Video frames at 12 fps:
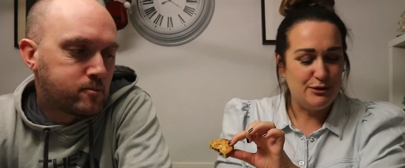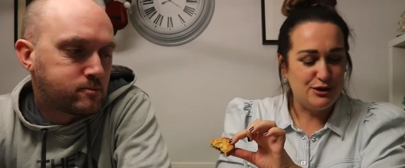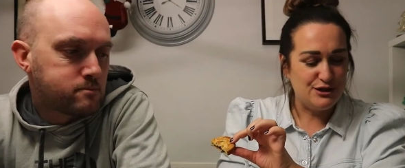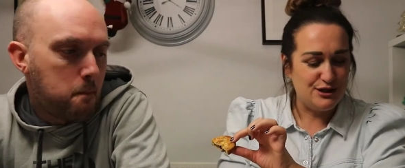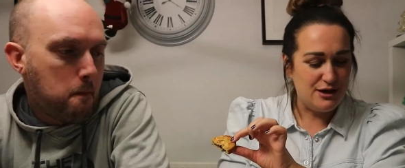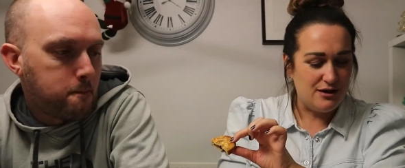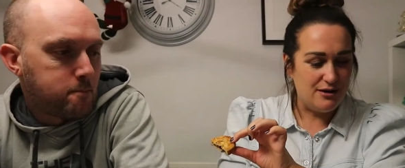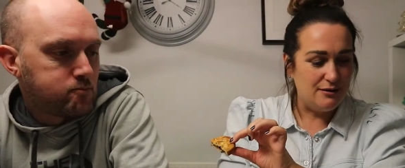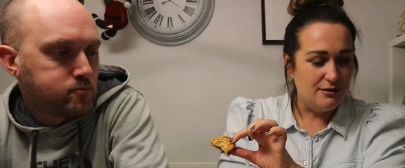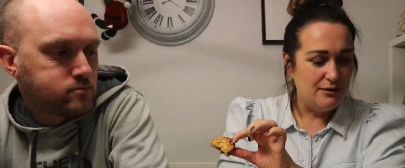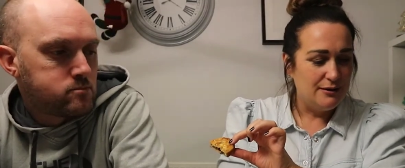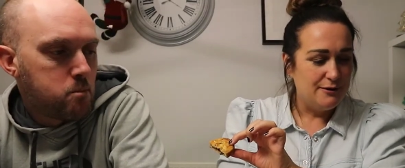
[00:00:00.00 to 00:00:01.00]
Speaker 1: per
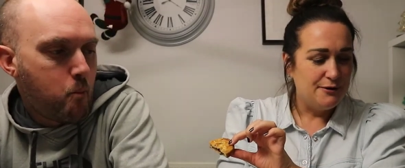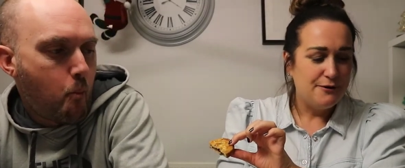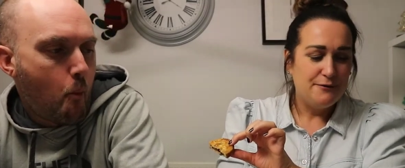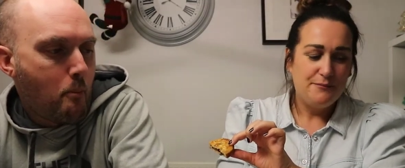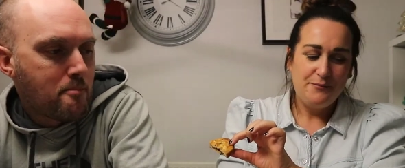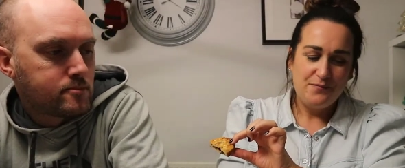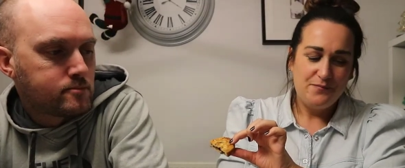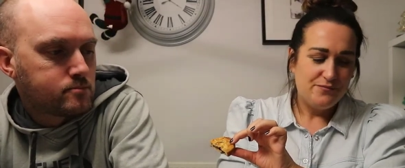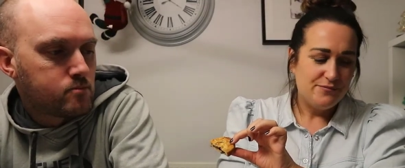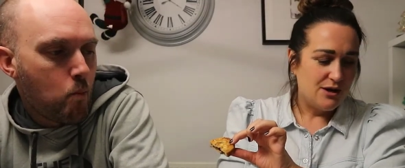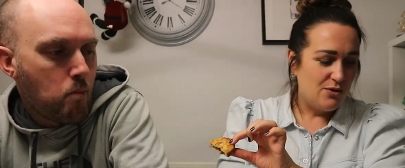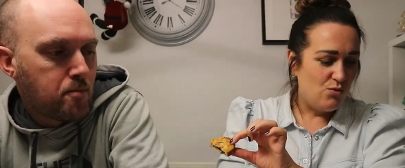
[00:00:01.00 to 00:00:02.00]
tart.
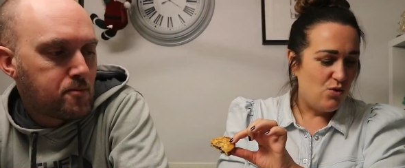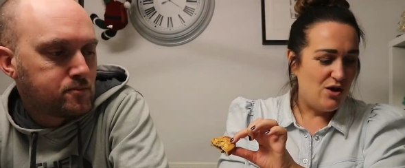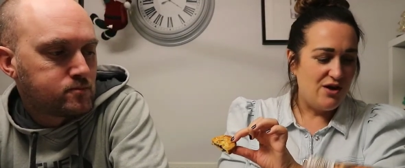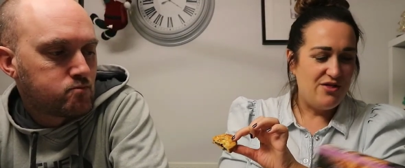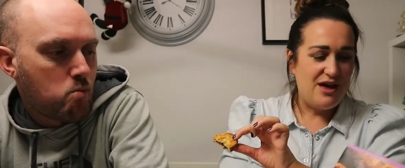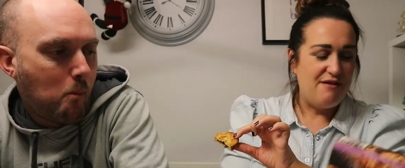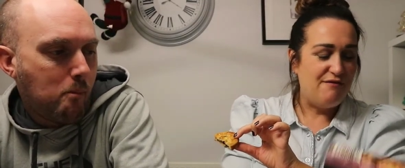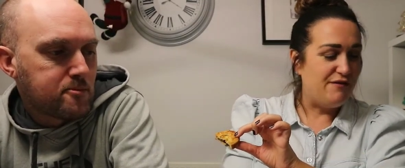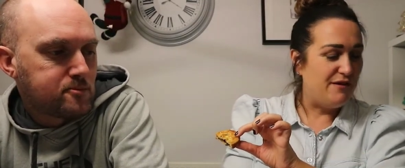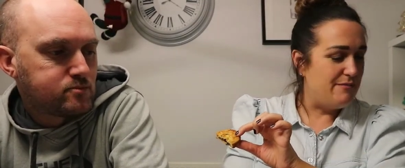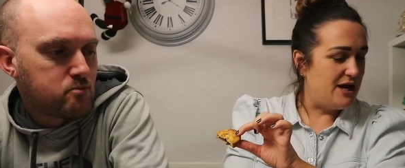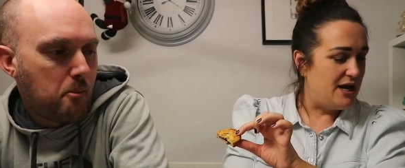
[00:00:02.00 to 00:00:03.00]
Worth
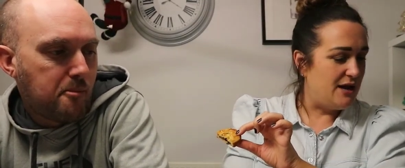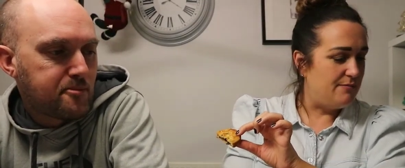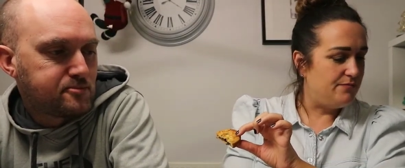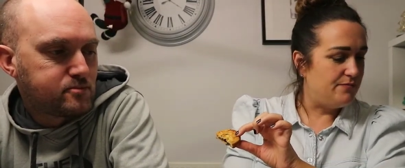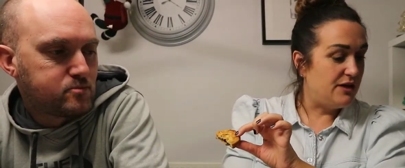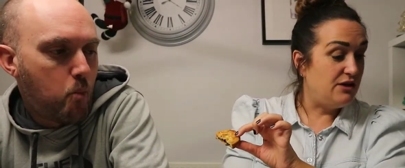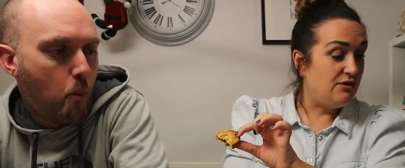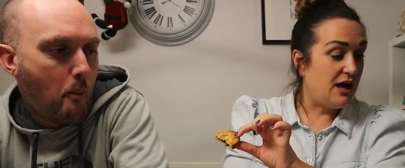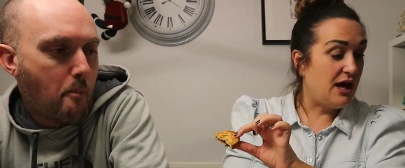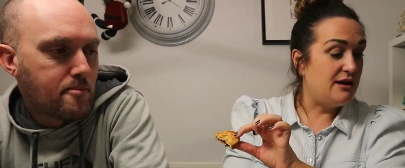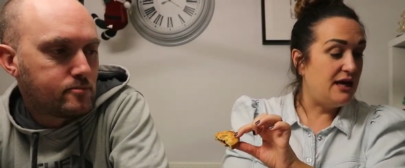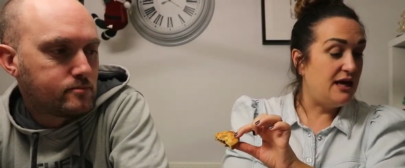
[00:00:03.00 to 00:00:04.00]
every minute. And you
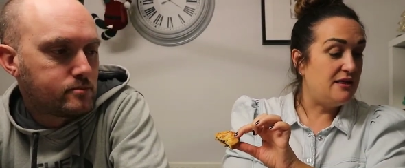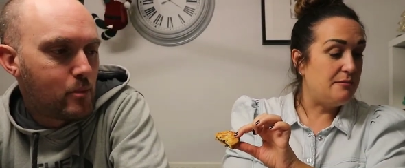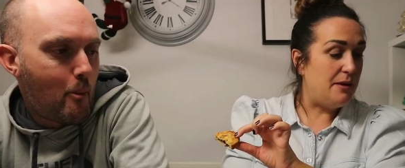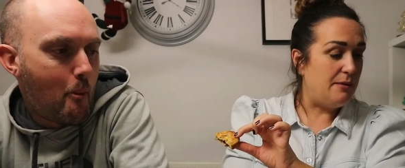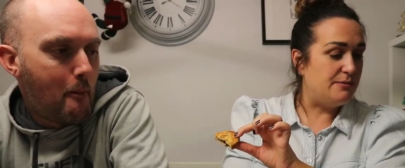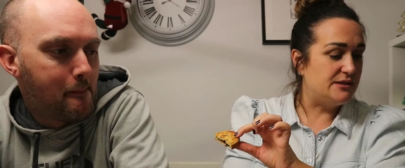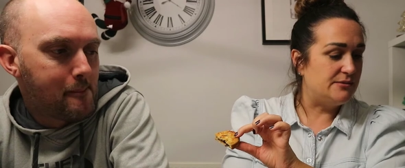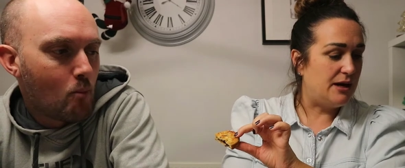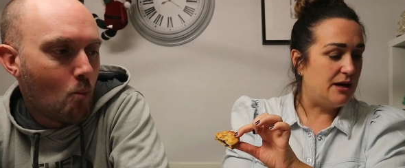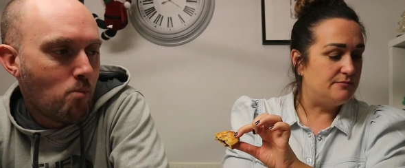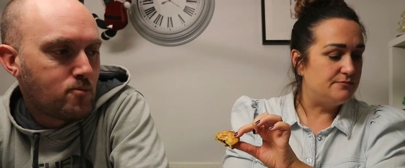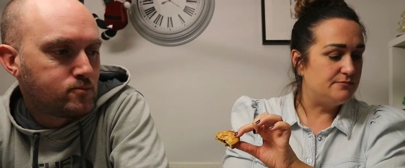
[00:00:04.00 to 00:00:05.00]
can heat them up as
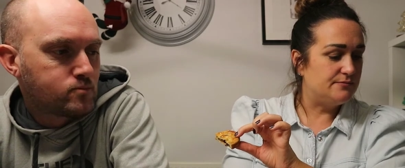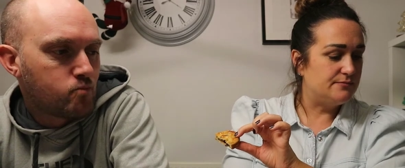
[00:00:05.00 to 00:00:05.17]
well.